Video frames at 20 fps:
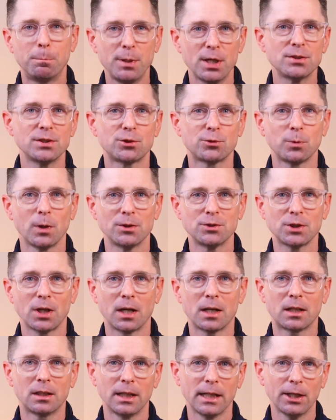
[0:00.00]
business runs
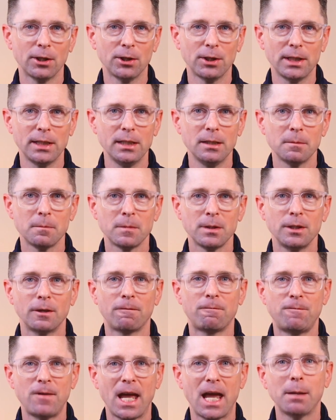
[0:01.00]
on clarity, your
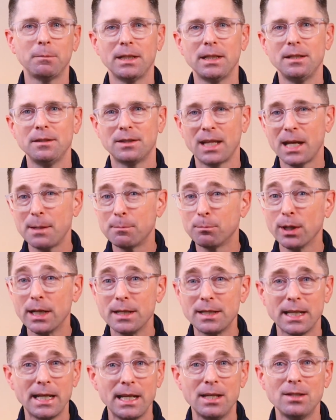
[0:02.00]
family, they
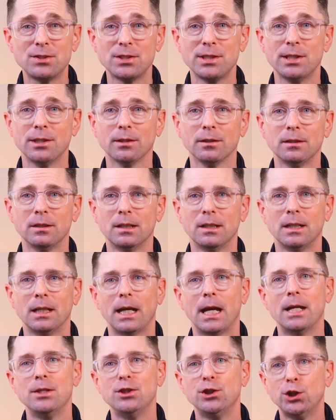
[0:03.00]
breathe easier,
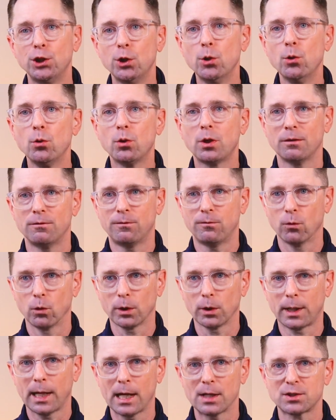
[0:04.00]
and you can
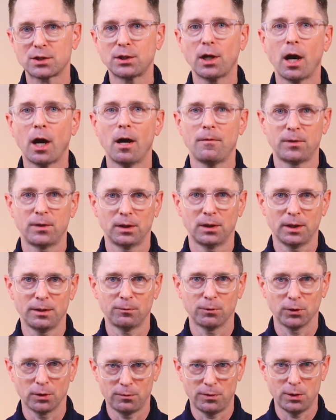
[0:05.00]
forecast confidently
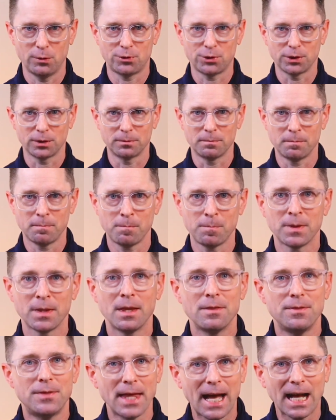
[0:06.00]
for the future.
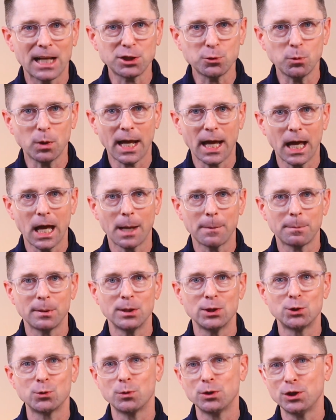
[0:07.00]
That's what
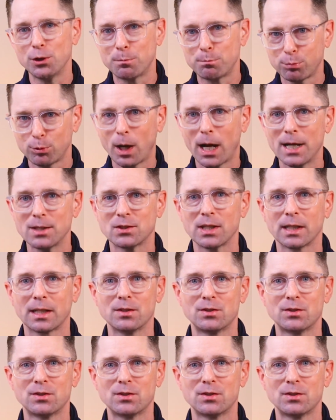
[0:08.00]
happens when you price like a